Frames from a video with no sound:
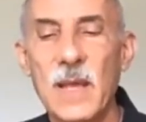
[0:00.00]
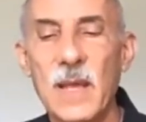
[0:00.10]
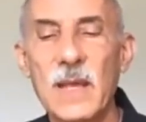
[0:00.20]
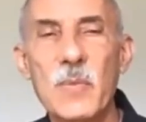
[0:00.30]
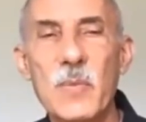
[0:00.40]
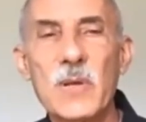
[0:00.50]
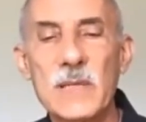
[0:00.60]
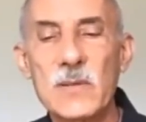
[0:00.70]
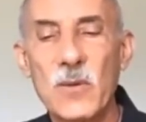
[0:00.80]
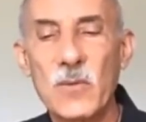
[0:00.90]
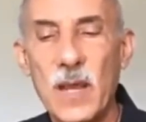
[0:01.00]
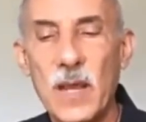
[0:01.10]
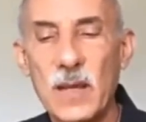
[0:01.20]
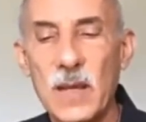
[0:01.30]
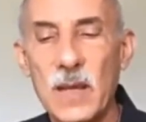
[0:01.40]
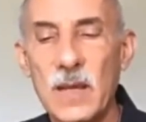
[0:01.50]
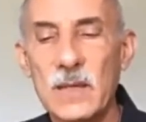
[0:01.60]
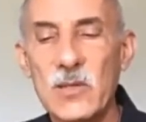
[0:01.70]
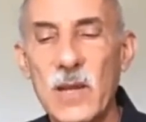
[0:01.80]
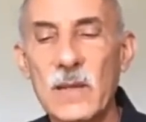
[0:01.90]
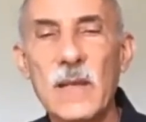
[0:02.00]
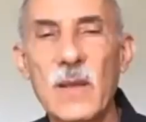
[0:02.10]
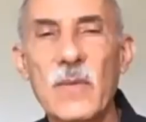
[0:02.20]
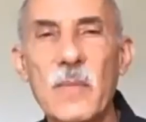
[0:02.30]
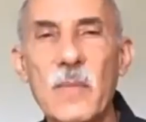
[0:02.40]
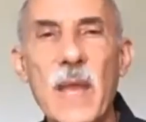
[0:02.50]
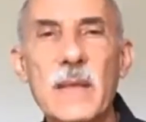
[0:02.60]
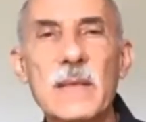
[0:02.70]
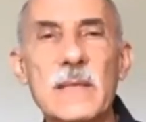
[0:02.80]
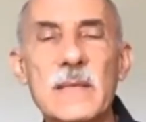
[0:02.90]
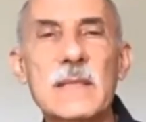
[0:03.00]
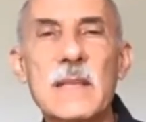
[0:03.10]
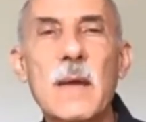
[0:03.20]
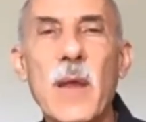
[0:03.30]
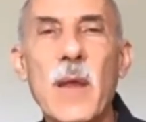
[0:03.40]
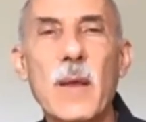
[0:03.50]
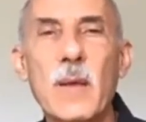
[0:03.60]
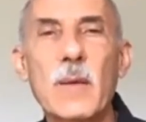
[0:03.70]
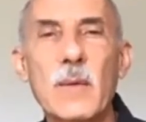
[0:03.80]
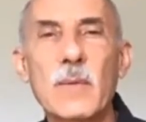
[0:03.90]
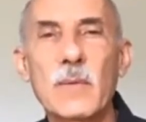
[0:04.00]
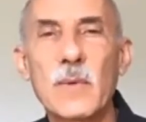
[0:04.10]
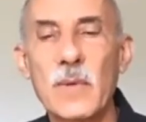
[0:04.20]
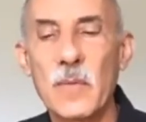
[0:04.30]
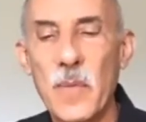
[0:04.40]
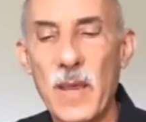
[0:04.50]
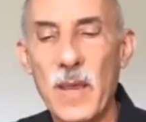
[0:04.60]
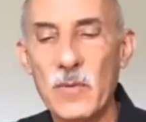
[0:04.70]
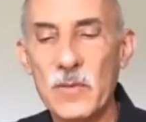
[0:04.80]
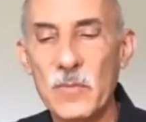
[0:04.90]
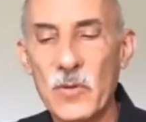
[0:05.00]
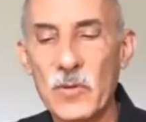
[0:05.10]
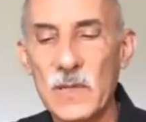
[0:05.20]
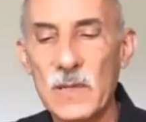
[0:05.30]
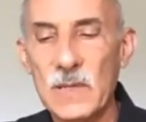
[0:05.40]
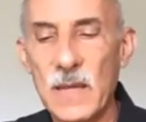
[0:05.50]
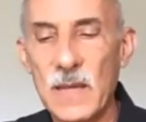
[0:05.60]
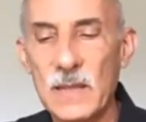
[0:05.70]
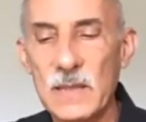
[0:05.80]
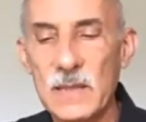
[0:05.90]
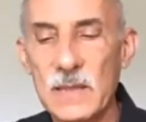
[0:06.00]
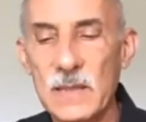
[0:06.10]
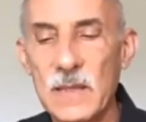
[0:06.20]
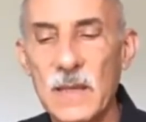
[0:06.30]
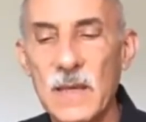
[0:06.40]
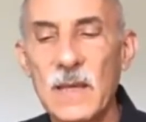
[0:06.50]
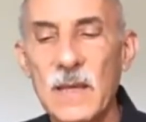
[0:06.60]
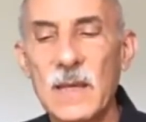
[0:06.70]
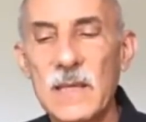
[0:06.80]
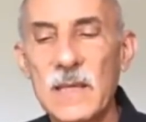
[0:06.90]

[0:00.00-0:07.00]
And he put his own hand gently on the man's stomach, where the pain was most intense, and said,